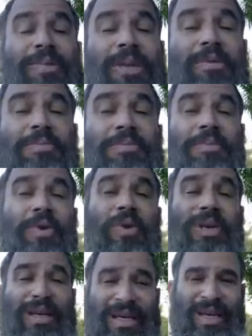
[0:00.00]

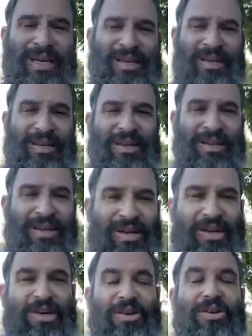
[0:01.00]
communicating
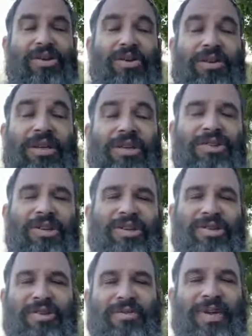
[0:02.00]
your
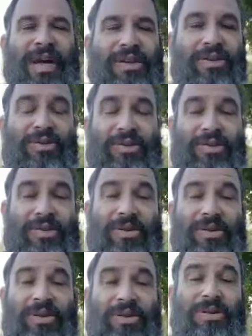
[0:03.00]
teachings, your values,
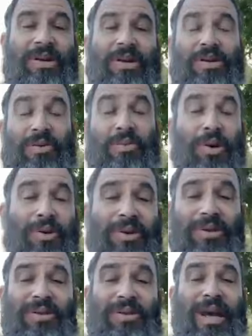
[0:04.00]
your
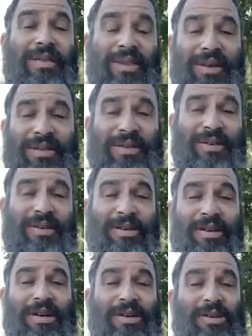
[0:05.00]
morals, your ethics,
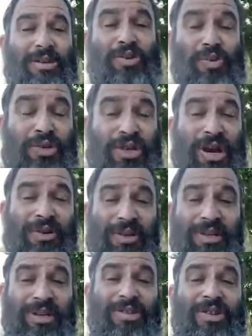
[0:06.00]
your Jewish
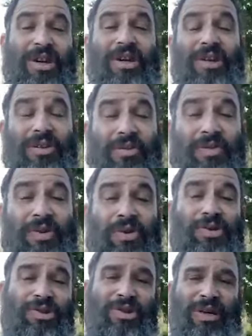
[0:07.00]
heritage to
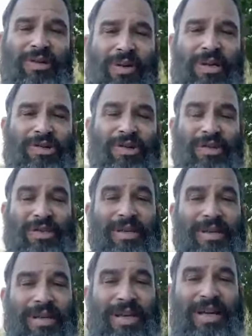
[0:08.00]
future generations.